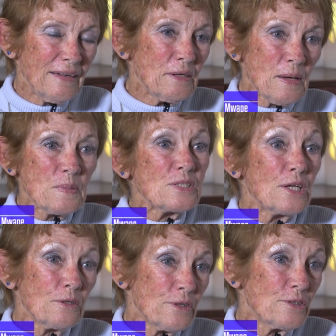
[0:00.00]
and I'm as
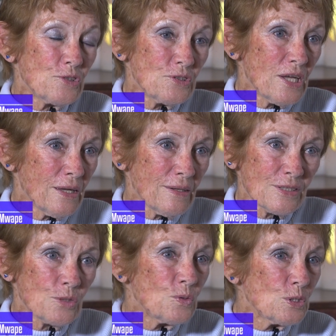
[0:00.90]
healthy today
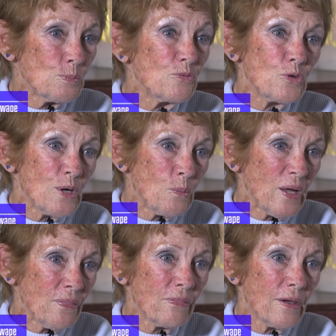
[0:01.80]
as I was before I
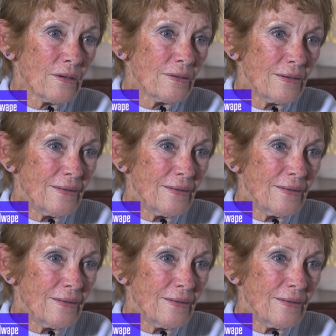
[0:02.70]
went there.